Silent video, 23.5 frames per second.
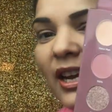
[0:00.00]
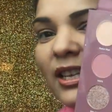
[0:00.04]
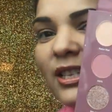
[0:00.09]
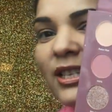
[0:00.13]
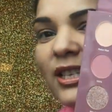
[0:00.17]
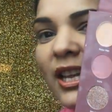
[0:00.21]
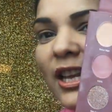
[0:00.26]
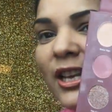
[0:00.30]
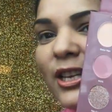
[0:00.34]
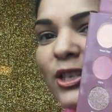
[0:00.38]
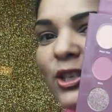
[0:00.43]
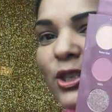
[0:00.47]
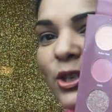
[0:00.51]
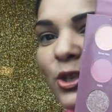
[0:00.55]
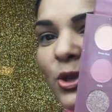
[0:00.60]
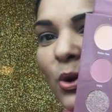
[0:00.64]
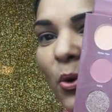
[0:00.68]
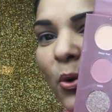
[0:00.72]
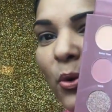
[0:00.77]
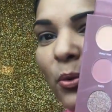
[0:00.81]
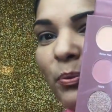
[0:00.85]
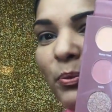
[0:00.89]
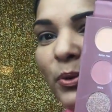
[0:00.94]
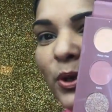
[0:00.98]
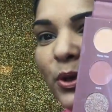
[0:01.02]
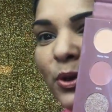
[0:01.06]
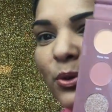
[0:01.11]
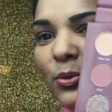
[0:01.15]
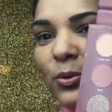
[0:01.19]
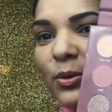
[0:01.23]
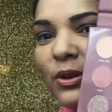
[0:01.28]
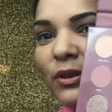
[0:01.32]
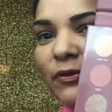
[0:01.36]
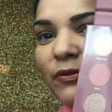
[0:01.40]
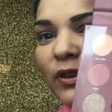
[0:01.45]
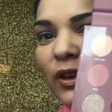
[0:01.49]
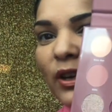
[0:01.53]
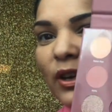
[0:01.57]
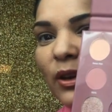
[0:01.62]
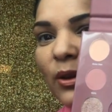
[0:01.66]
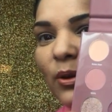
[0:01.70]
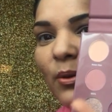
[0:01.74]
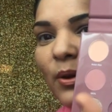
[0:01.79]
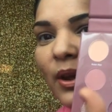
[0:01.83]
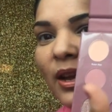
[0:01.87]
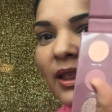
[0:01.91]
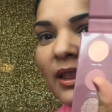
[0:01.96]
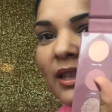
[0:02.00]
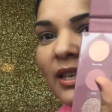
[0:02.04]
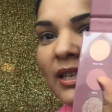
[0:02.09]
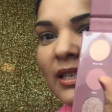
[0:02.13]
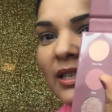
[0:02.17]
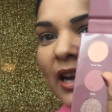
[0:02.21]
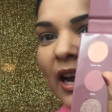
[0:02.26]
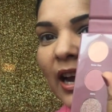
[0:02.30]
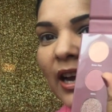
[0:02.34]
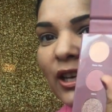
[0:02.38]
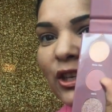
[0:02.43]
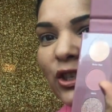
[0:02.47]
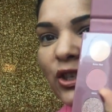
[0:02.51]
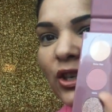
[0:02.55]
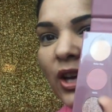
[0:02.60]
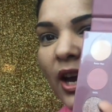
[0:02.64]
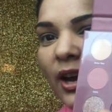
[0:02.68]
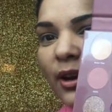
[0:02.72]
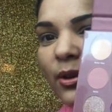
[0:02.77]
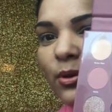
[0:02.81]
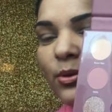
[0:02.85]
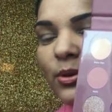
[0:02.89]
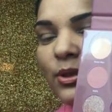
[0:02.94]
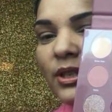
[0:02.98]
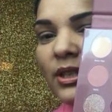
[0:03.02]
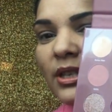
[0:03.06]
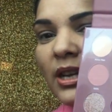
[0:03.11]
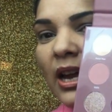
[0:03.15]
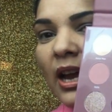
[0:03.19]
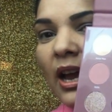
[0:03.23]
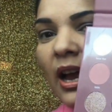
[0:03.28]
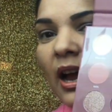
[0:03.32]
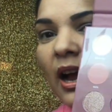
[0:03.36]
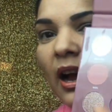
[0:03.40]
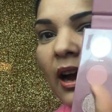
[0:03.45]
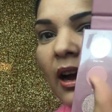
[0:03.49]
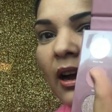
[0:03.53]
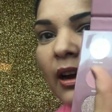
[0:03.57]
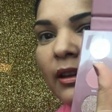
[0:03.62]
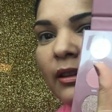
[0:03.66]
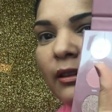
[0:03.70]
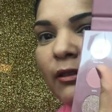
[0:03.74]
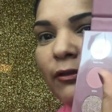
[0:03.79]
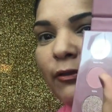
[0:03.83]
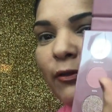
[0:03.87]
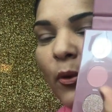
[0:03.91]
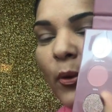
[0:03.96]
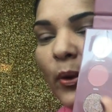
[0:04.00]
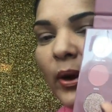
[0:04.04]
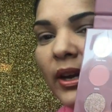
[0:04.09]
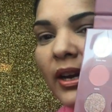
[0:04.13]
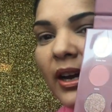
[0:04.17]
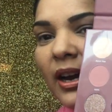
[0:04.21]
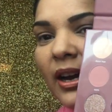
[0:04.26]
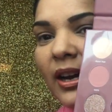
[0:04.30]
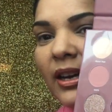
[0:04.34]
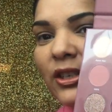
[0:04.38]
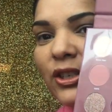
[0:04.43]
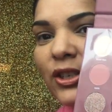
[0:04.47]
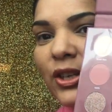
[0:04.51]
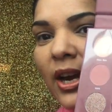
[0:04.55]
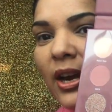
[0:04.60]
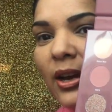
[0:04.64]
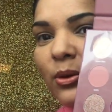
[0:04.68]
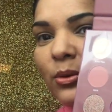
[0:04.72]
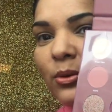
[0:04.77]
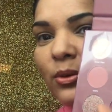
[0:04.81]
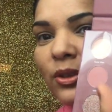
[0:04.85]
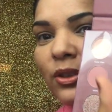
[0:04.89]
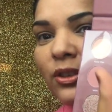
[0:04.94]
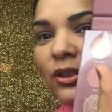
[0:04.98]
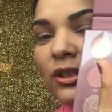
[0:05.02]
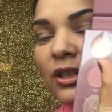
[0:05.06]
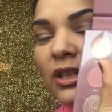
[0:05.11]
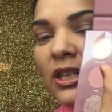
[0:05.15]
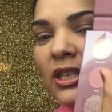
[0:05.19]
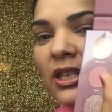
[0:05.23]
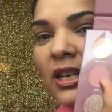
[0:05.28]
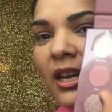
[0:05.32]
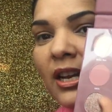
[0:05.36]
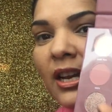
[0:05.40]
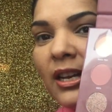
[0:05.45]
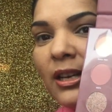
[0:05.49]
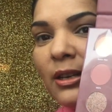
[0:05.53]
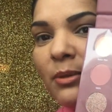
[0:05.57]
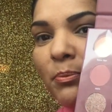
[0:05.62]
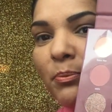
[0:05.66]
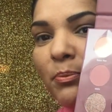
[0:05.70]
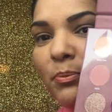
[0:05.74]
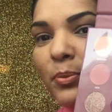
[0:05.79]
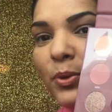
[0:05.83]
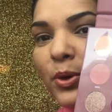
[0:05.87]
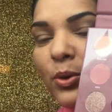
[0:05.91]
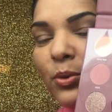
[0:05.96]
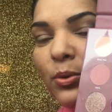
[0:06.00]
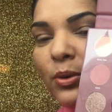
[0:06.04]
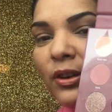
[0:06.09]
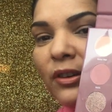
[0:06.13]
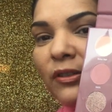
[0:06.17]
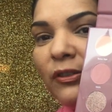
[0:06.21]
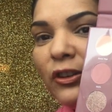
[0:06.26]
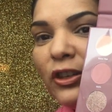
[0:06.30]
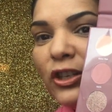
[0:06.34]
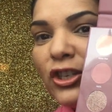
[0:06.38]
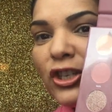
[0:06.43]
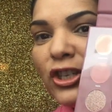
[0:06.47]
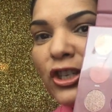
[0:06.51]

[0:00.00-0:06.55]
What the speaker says: it's like so beautiful. Look at these eyeshadows, the foiled eyeshadow. These are like beautiful